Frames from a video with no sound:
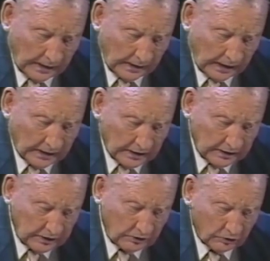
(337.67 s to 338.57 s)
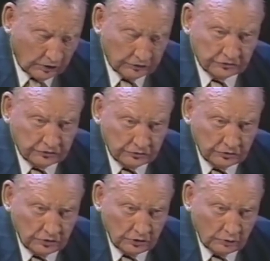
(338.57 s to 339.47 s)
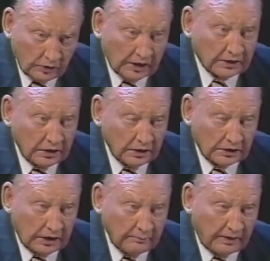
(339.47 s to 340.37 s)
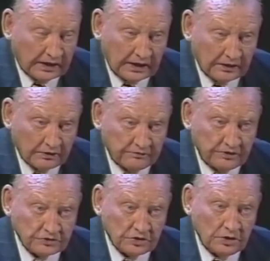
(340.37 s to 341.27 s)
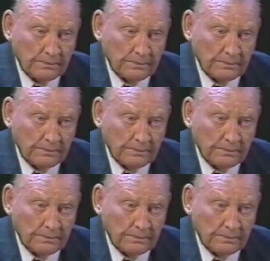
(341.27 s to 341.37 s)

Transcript: I laid on when I came back out of the vision,